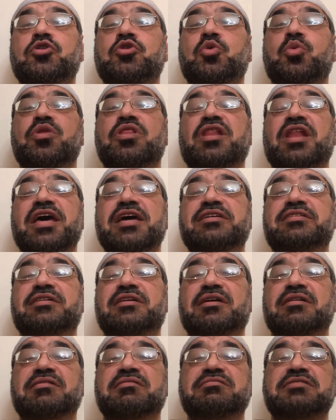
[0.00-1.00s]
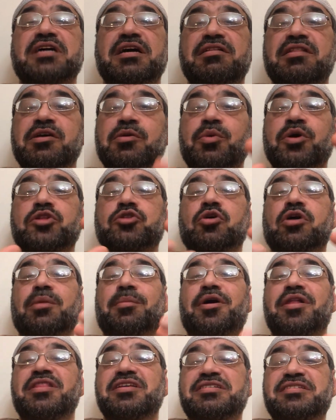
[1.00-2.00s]
do with laser. They were talking
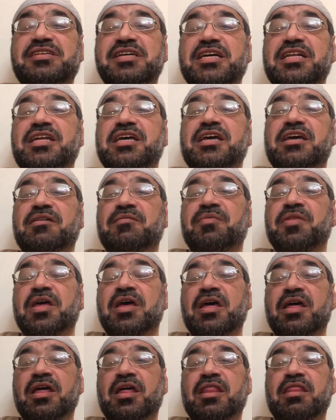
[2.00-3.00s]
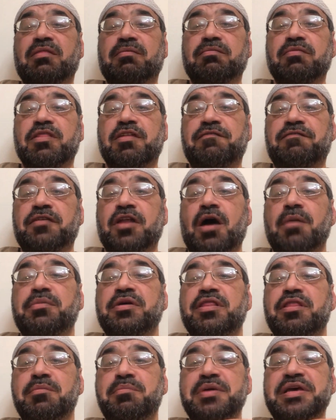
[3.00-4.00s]
about the CD, the floppy,
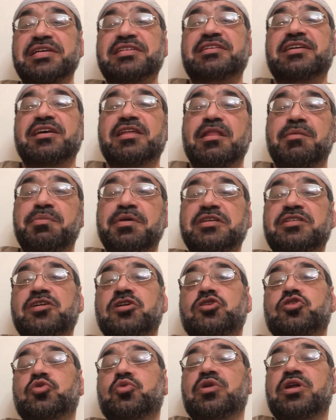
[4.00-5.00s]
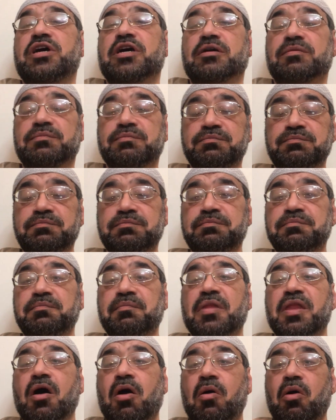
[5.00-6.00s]
the PC Junior.
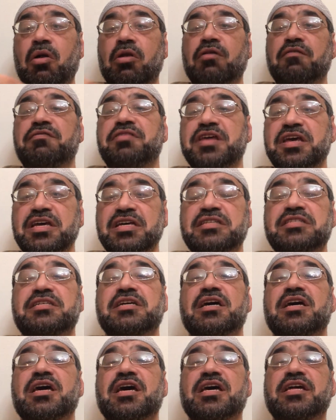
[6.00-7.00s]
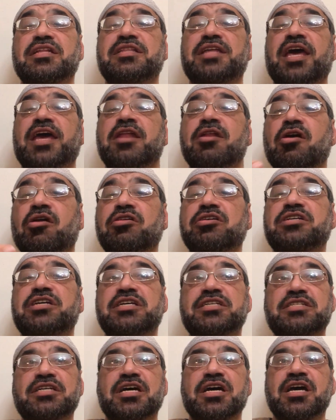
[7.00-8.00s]
All of these
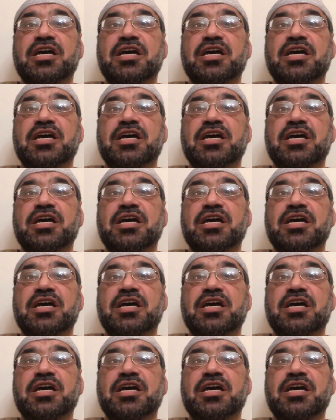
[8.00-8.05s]
technologies,